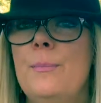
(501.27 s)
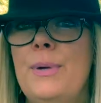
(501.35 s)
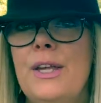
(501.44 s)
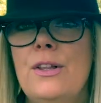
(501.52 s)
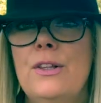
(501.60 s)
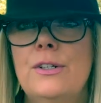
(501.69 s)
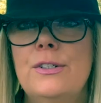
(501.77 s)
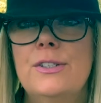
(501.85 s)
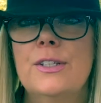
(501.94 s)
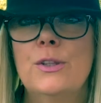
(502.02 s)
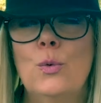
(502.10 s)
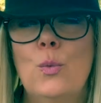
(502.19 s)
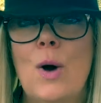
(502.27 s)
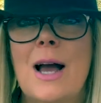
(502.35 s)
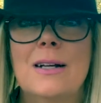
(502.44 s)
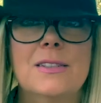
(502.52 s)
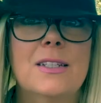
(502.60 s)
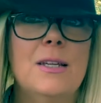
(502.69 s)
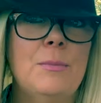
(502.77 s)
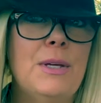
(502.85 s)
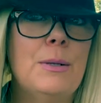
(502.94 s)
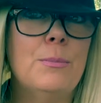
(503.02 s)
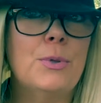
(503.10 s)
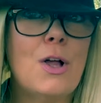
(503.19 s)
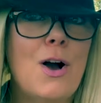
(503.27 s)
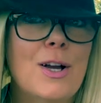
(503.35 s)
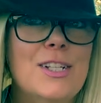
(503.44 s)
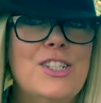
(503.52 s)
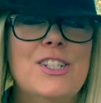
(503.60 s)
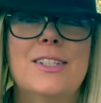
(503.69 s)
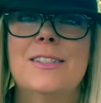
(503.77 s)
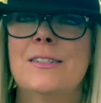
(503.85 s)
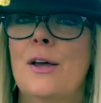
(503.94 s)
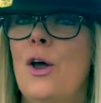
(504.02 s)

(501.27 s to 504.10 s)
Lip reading: pillars in the wax can mean blockages.